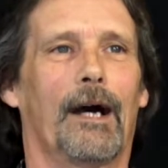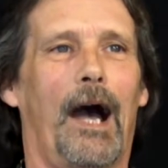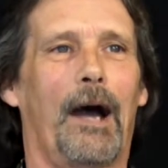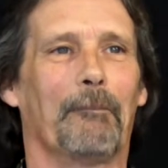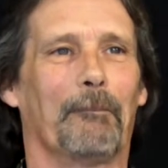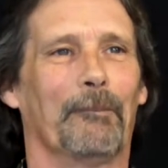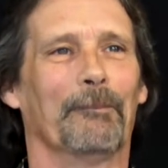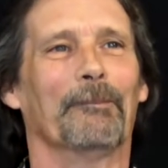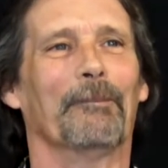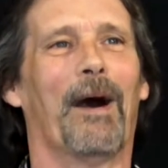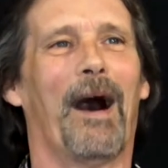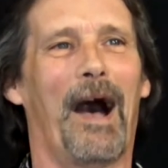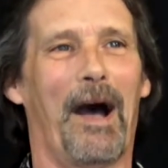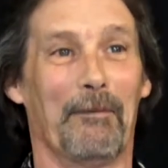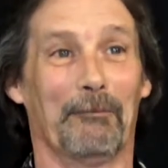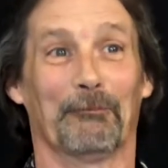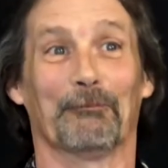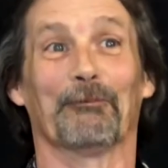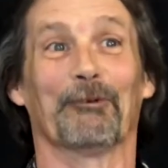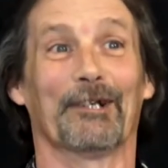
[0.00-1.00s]
I'm
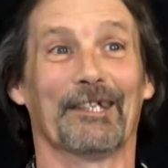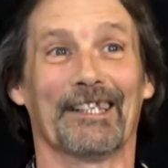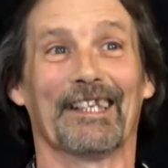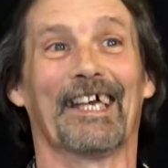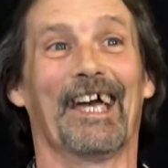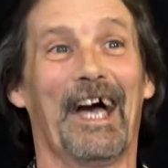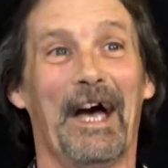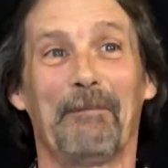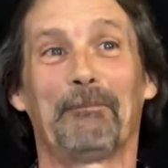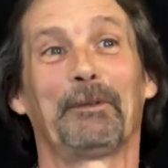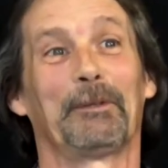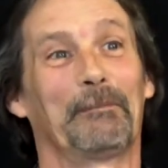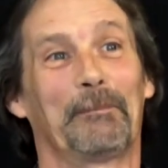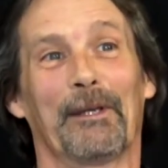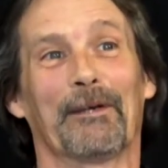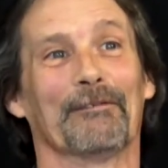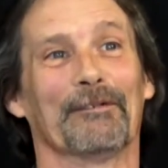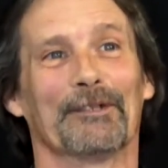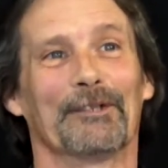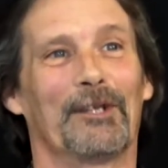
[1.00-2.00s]
really happy to
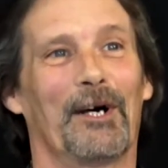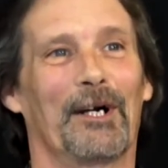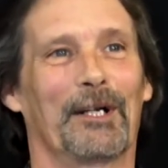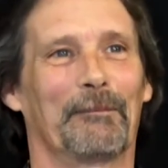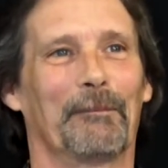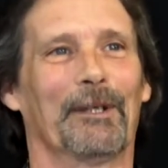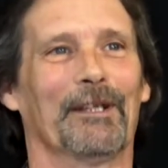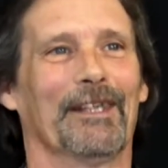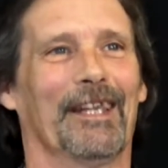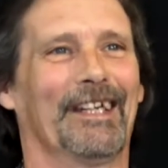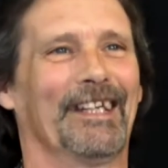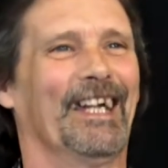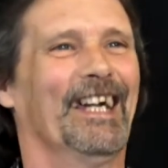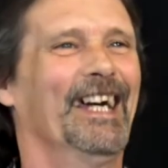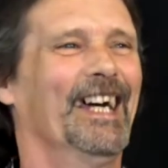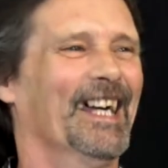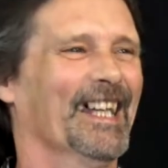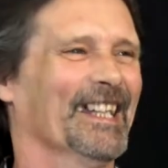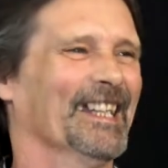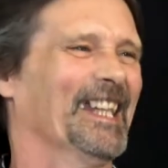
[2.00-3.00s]
be able to talk about it. Like,
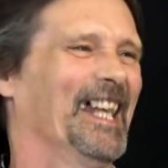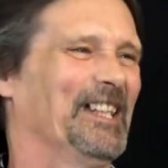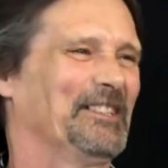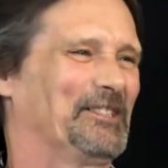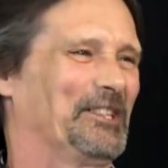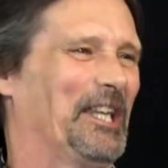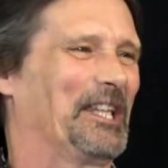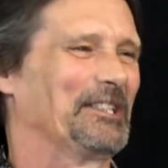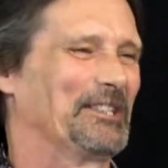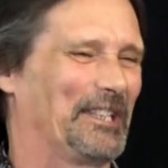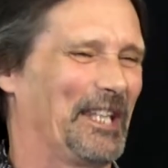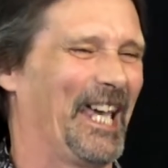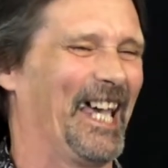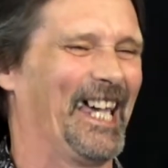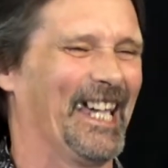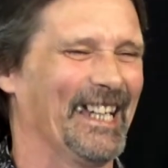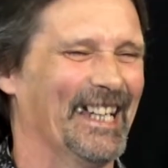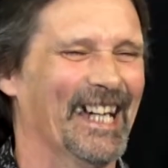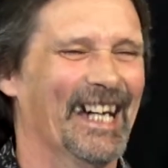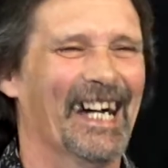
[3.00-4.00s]
as they
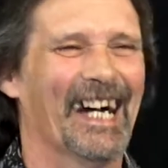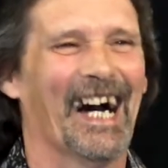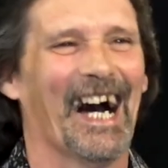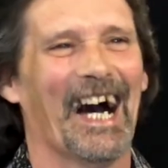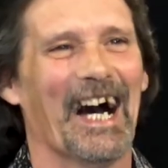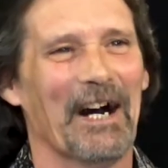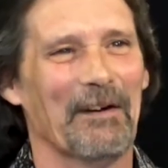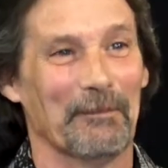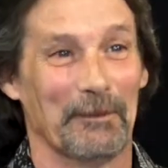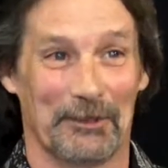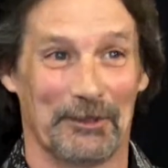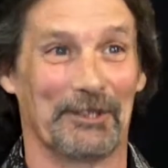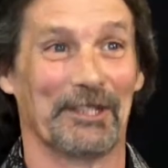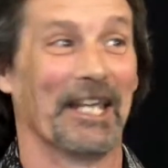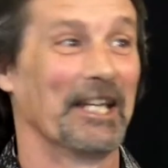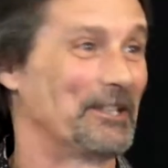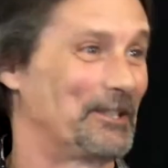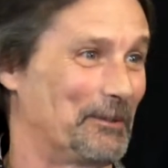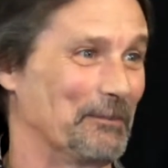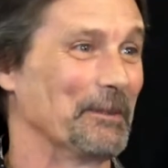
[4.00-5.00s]
say, it's
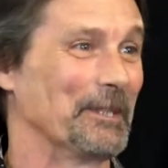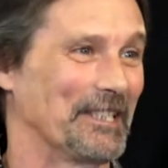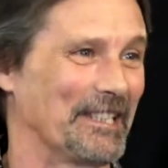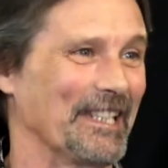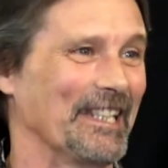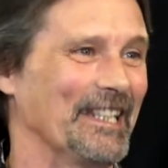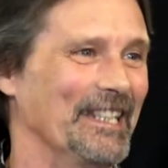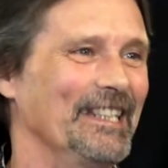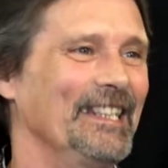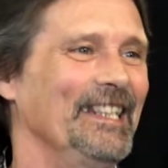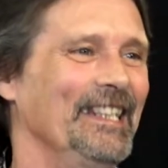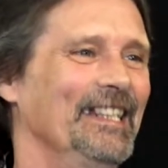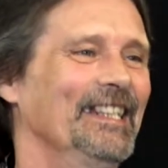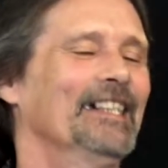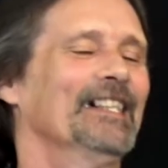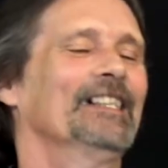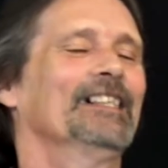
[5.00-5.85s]
nice to be seen,